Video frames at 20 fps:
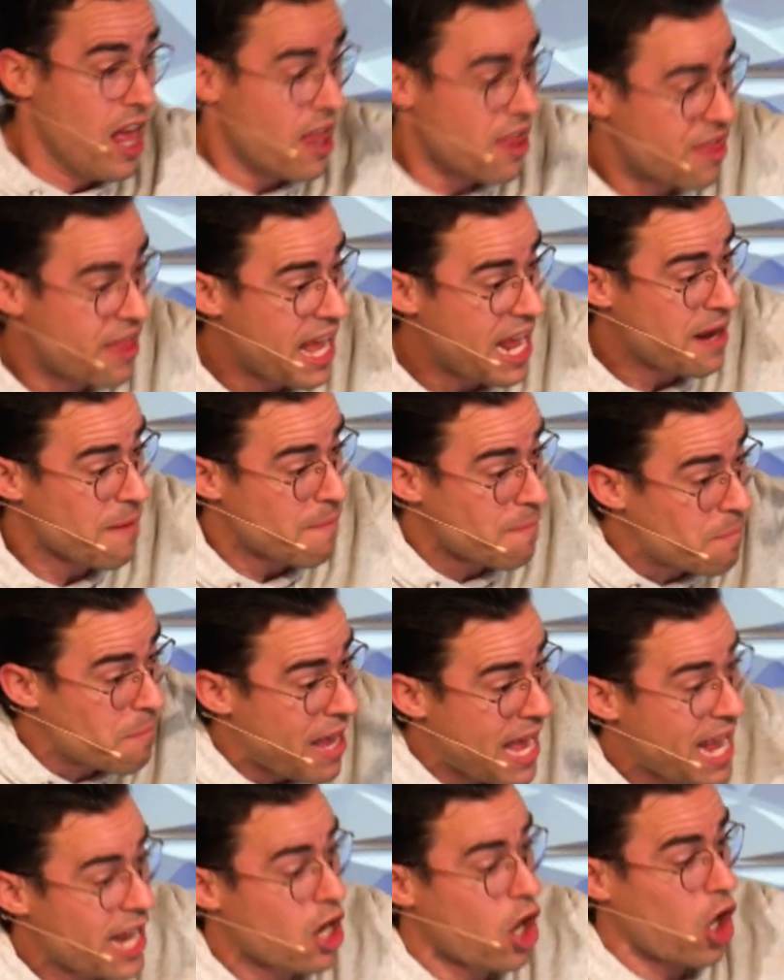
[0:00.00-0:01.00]
Then
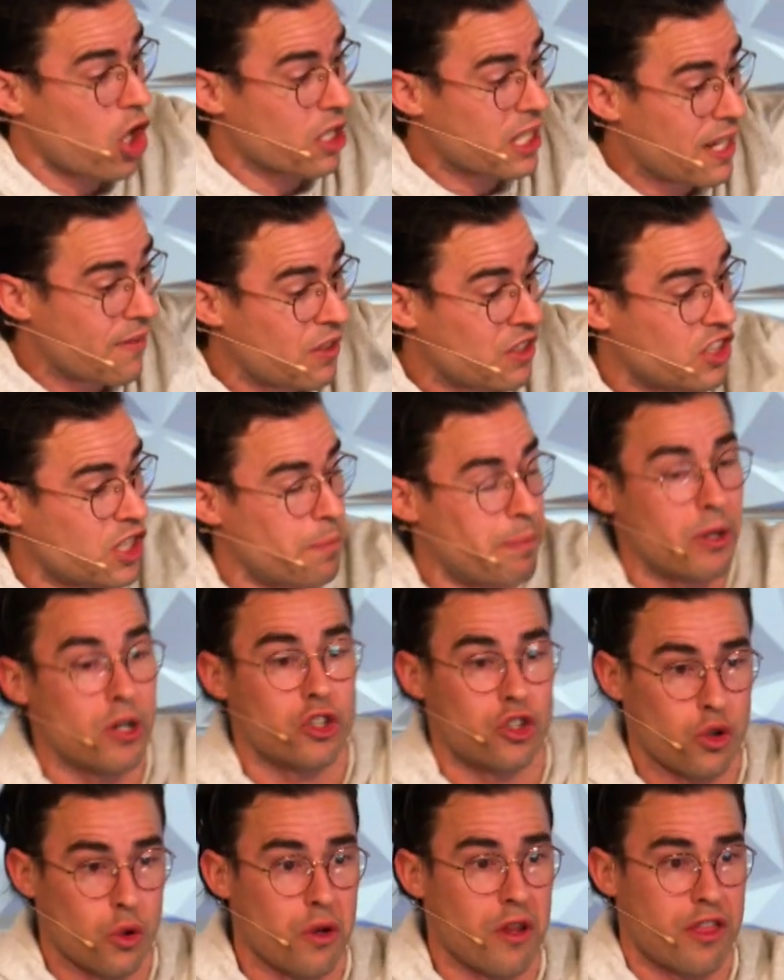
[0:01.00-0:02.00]
men are given
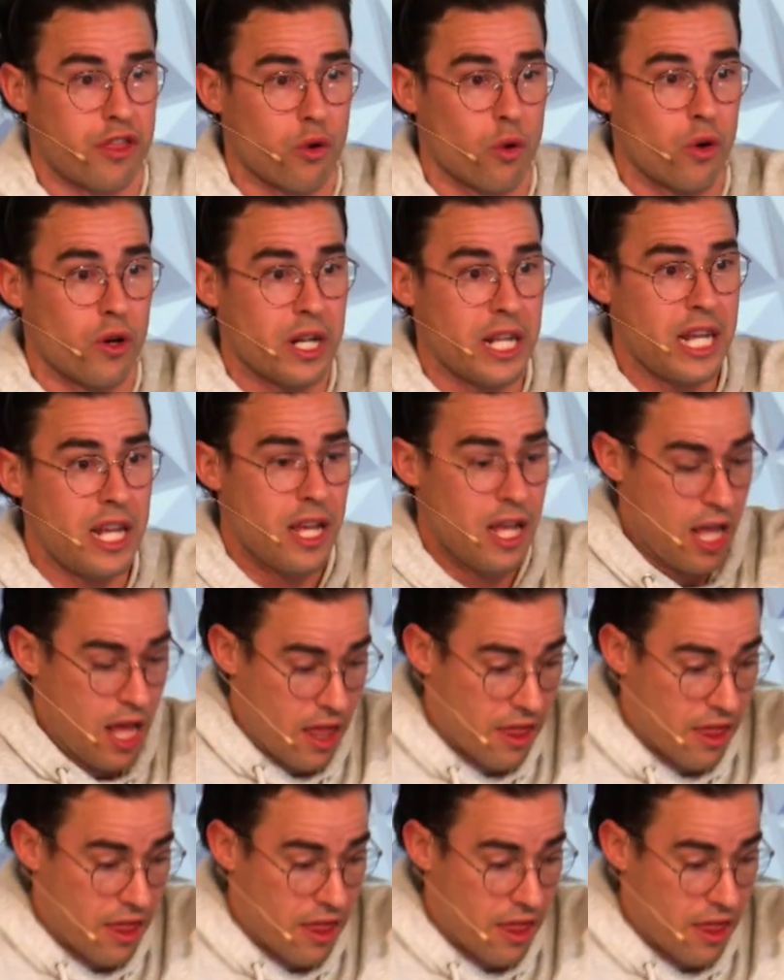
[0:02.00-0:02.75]
spiritual authority.